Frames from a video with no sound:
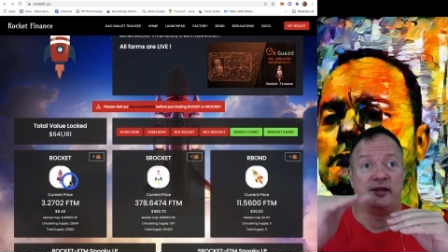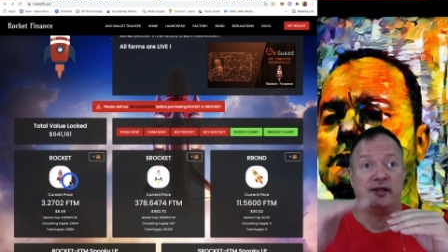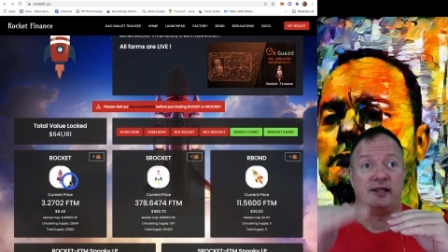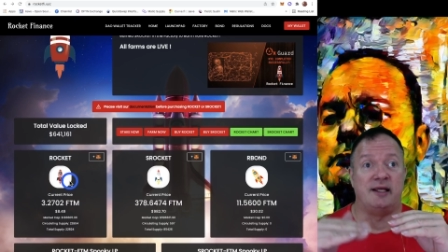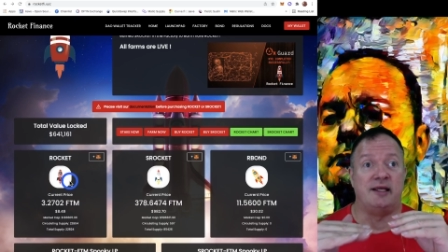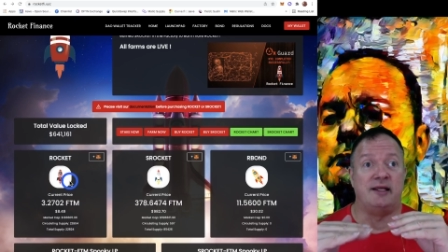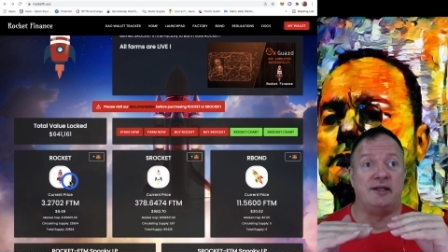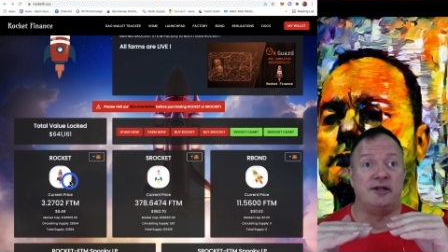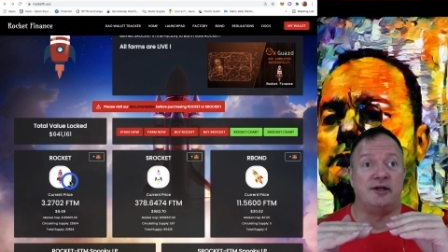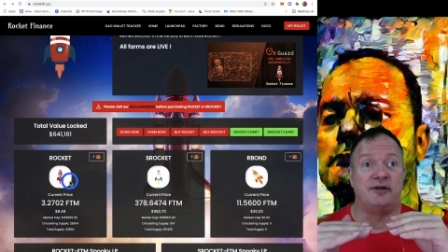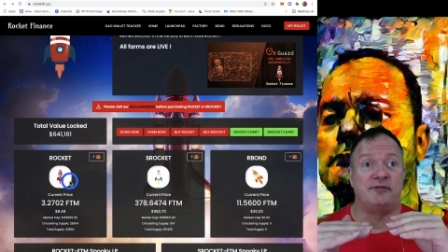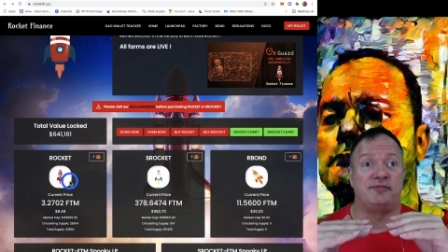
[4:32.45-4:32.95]

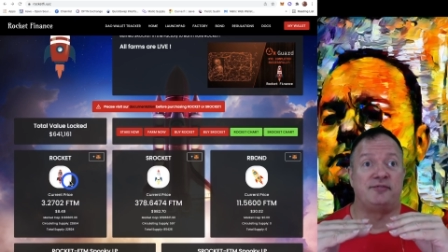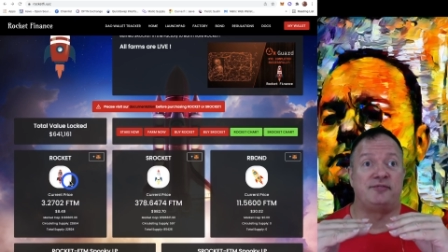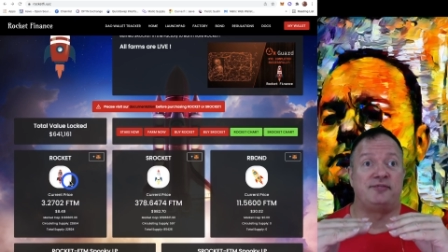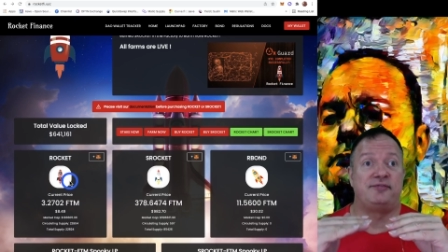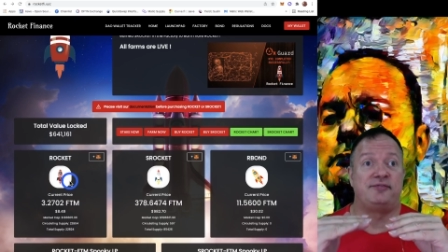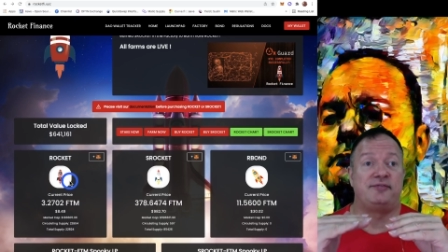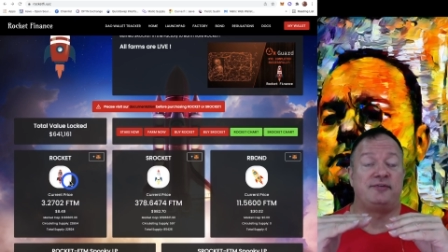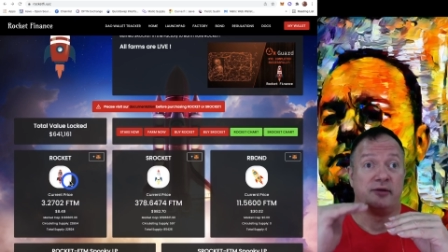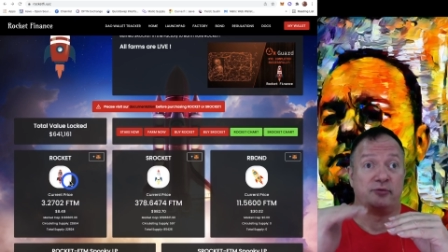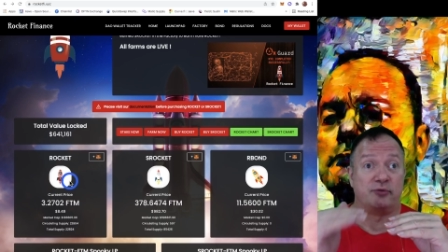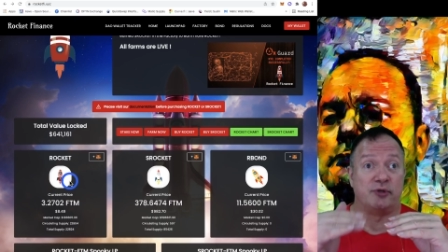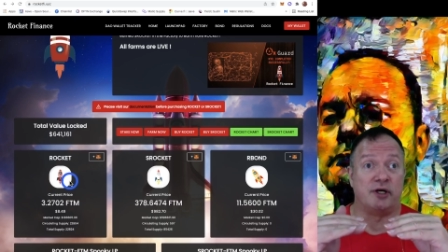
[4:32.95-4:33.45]

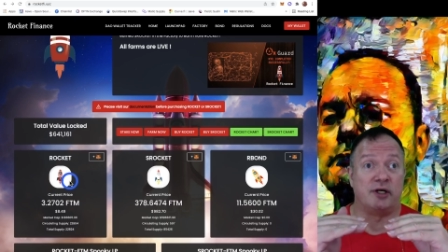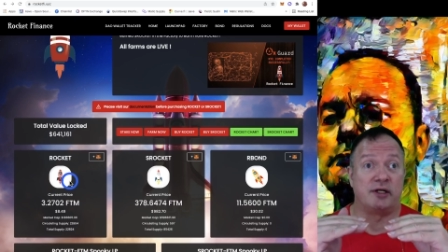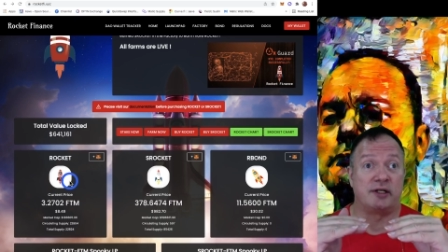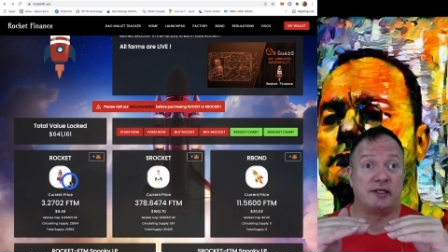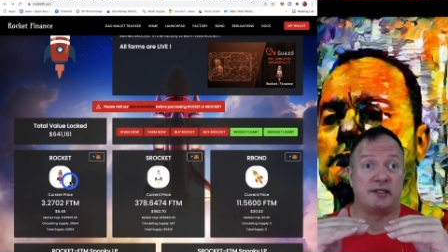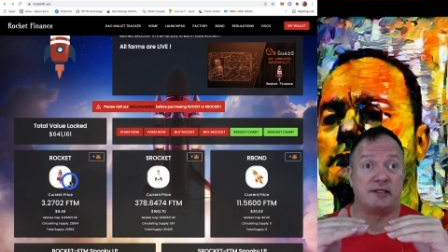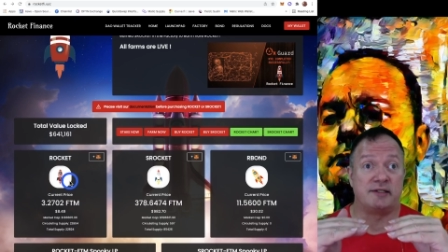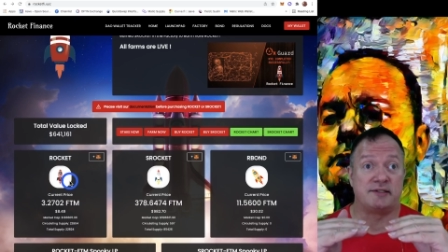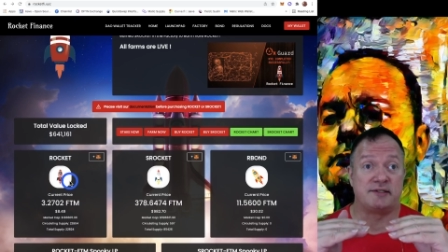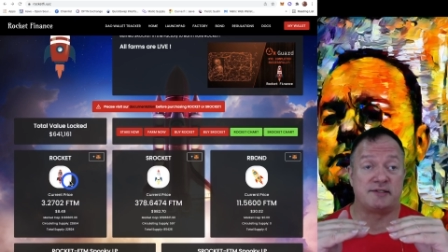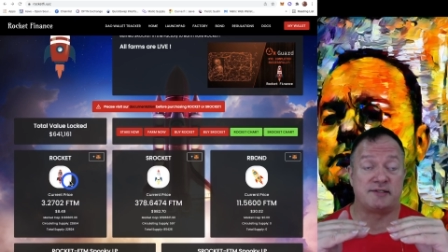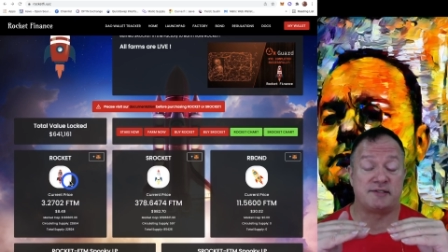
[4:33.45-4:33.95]
enough
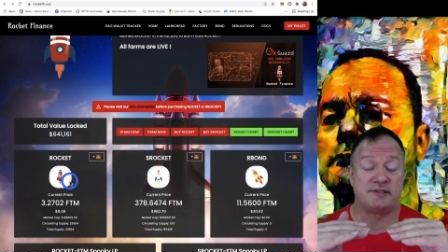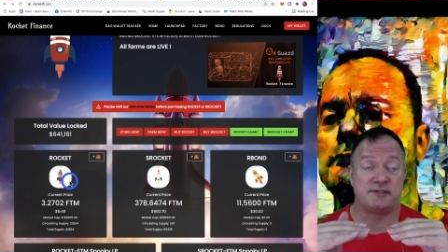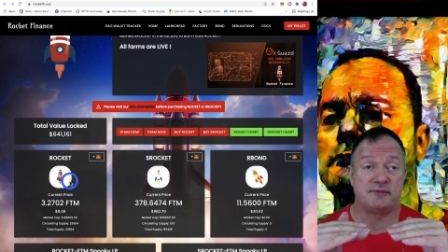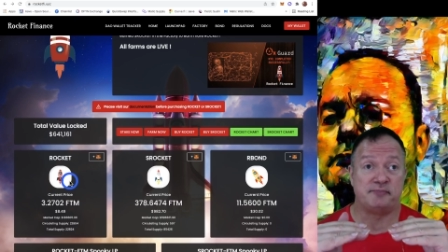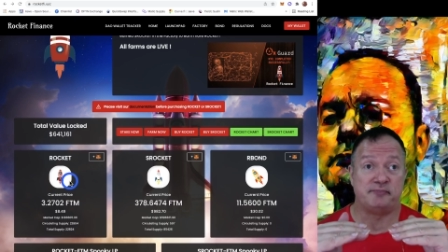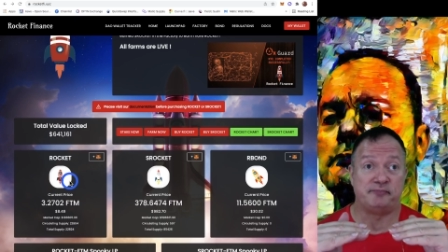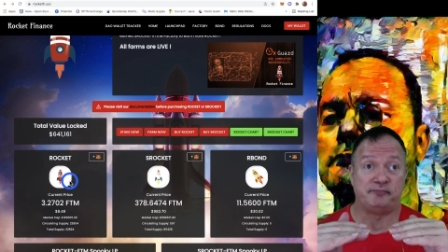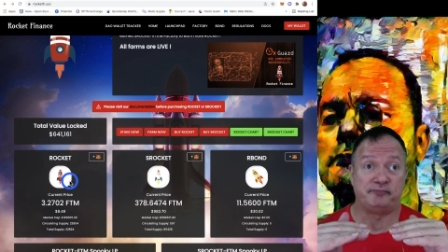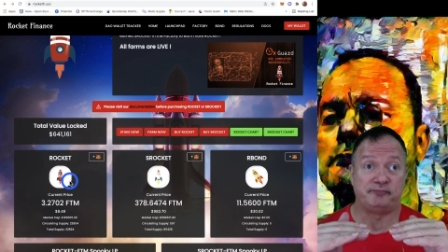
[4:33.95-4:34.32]
Rockets,